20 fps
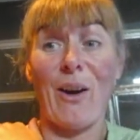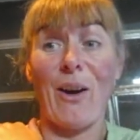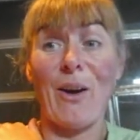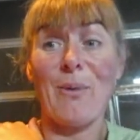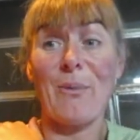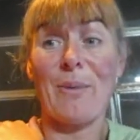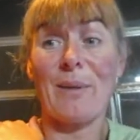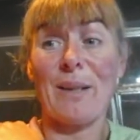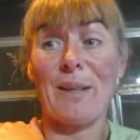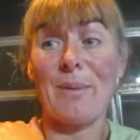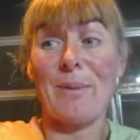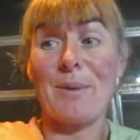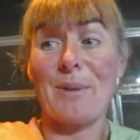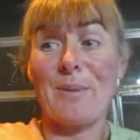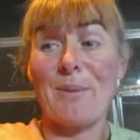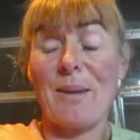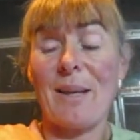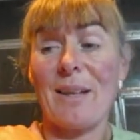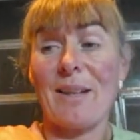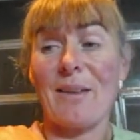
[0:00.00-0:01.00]
opened up
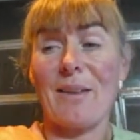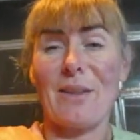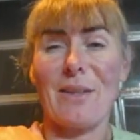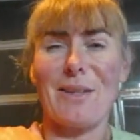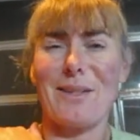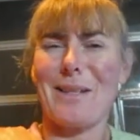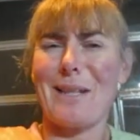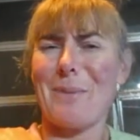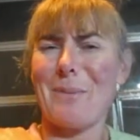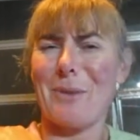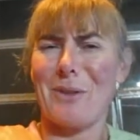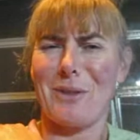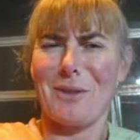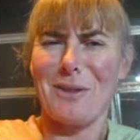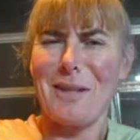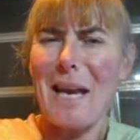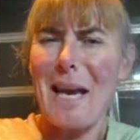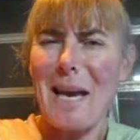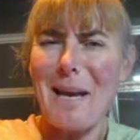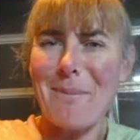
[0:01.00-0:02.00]
his mouth. I think his name was
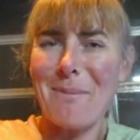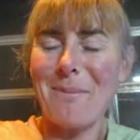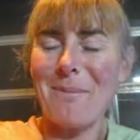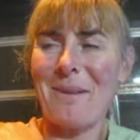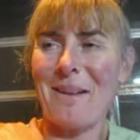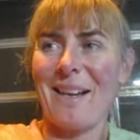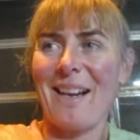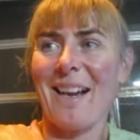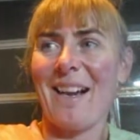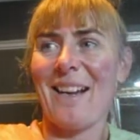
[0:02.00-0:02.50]
Sam.